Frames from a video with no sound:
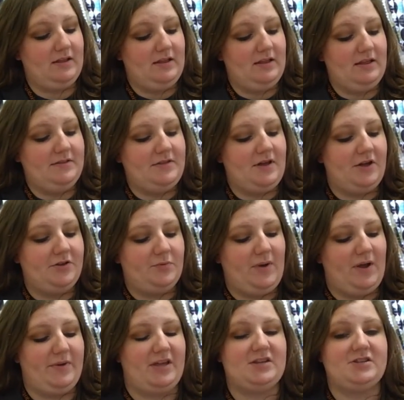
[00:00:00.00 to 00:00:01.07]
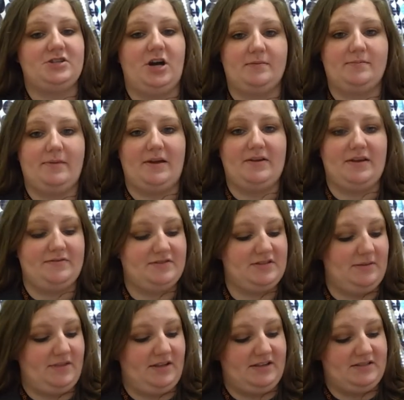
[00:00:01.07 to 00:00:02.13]
The other way we can talk about if
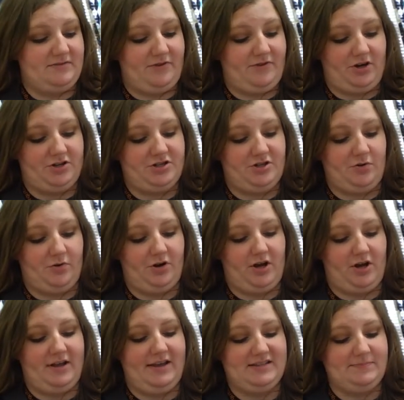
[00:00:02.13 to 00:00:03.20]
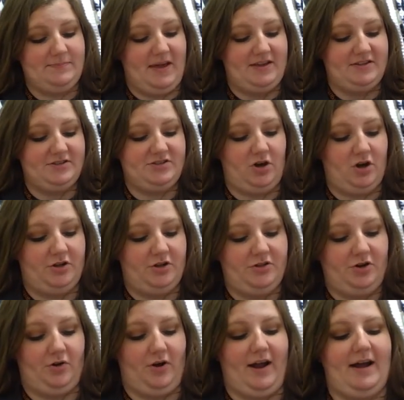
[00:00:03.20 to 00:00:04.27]
something is a function or not is based on the
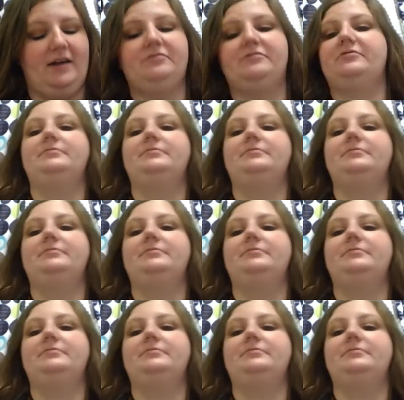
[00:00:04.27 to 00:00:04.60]
graph.